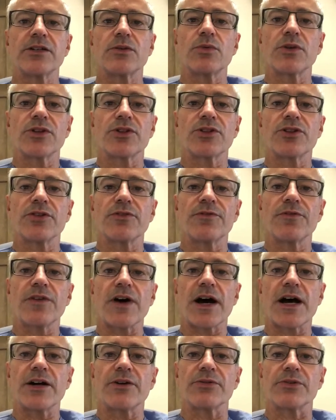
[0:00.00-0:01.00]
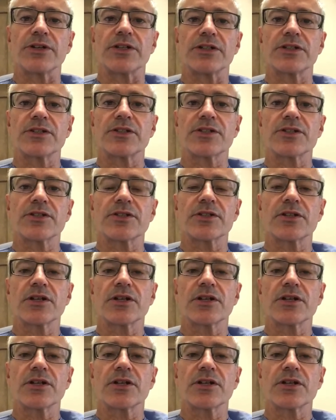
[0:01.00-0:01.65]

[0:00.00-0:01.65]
with the virus